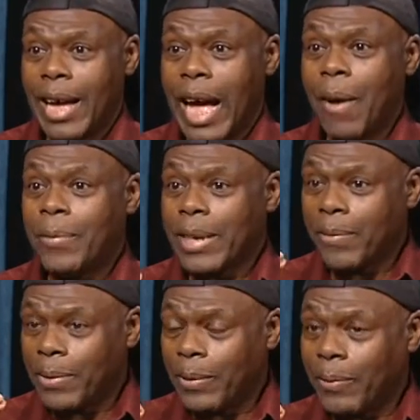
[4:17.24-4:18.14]
after
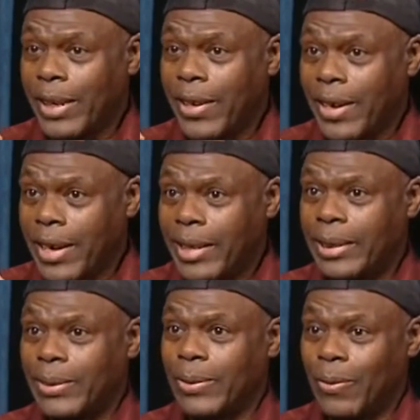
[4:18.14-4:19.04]
50 years
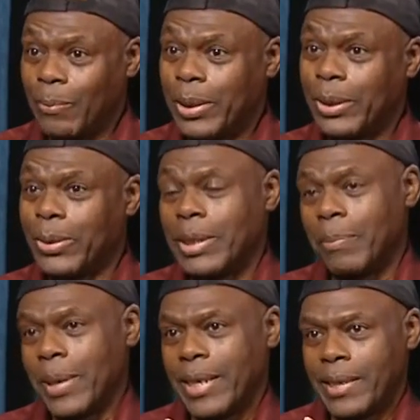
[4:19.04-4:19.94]
of political
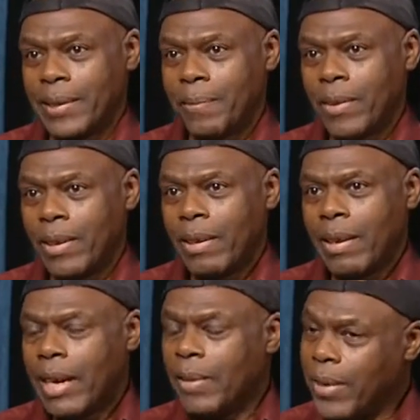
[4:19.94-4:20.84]
independence.
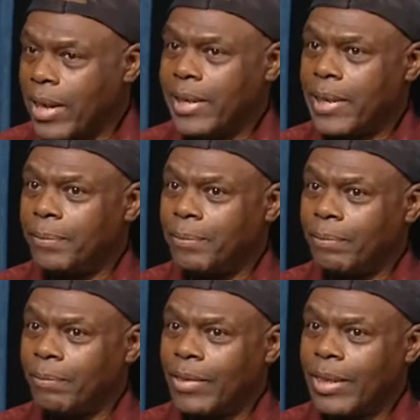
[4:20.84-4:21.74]
And frankly,
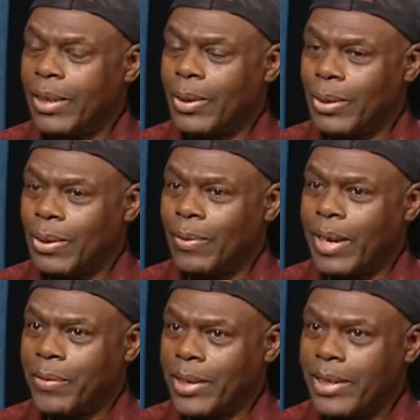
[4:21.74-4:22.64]
a lot of
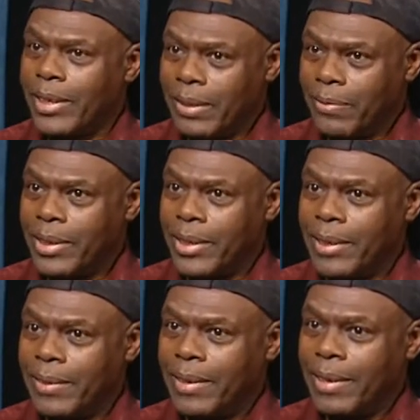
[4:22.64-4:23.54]
African countries
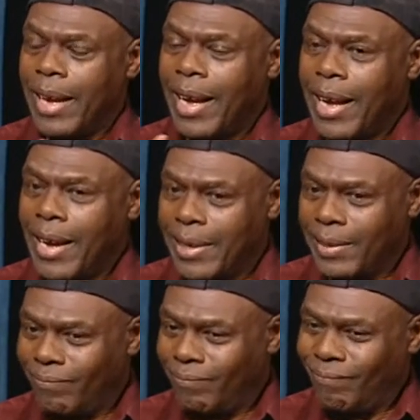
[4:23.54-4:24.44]
are
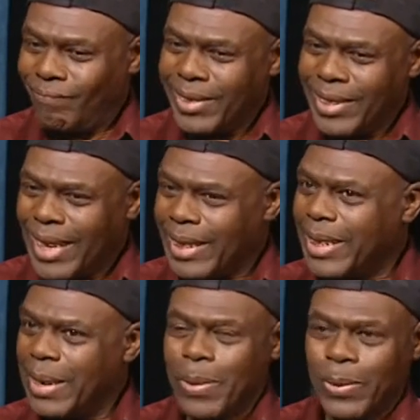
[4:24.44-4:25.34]
in that
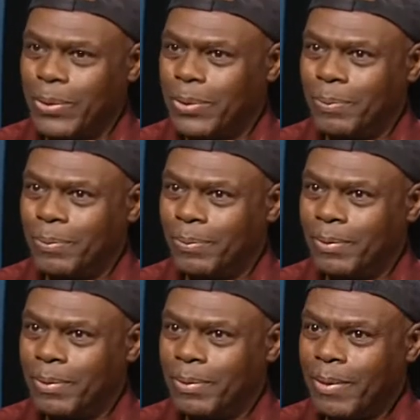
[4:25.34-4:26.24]
neighborhood,
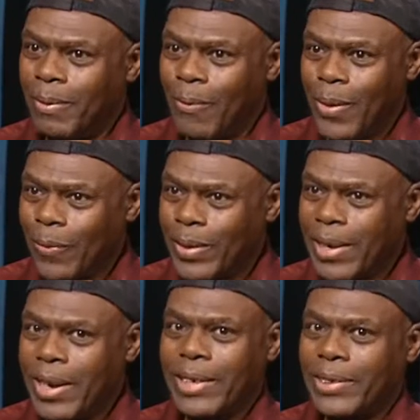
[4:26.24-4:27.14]
50
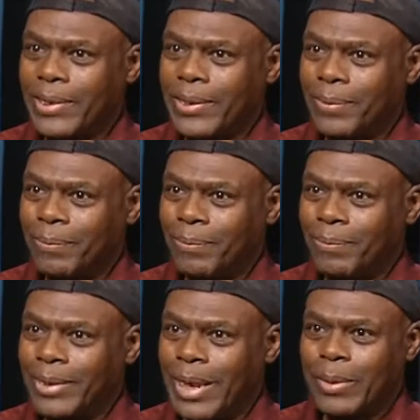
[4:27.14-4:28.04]
years
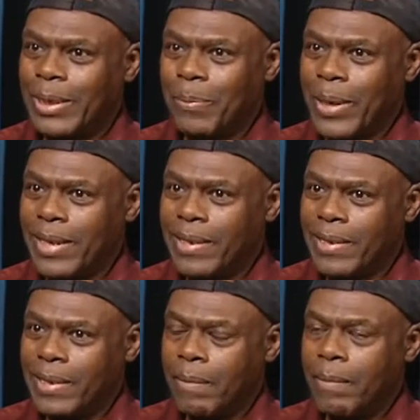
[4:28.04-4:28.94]
after
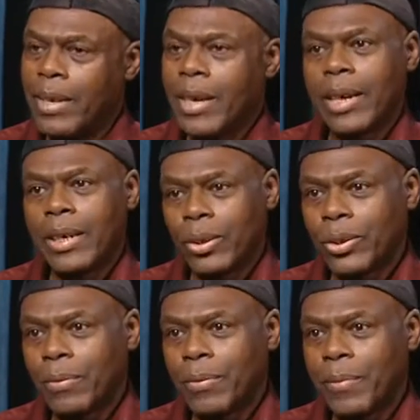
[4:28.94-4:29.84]
independence. Mm. And
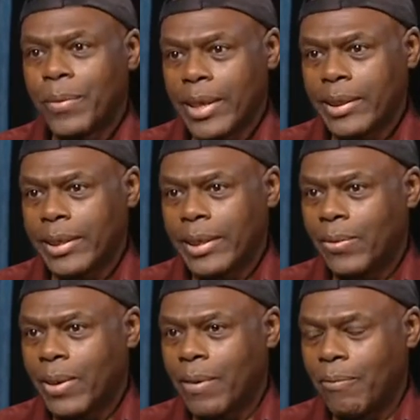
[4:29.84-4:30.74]
lots of them, yes, they
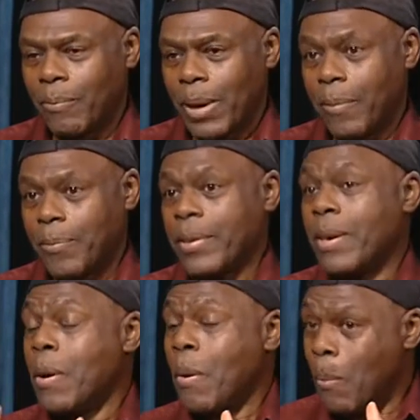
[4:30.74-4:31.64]
do have perhaps
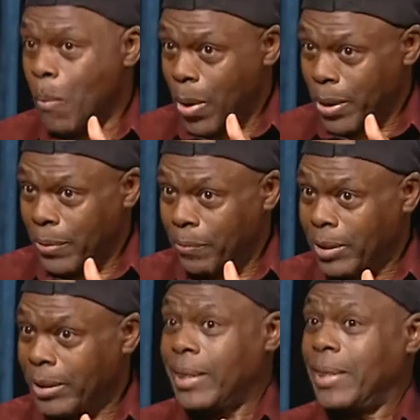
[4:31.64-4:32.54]
more
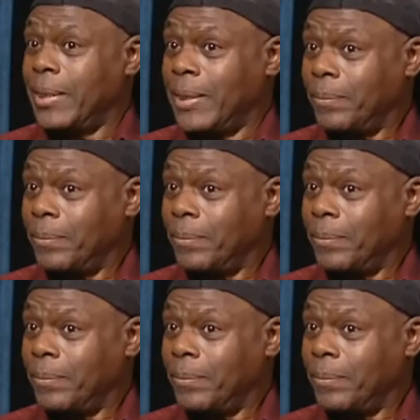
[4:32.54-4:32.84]
universities,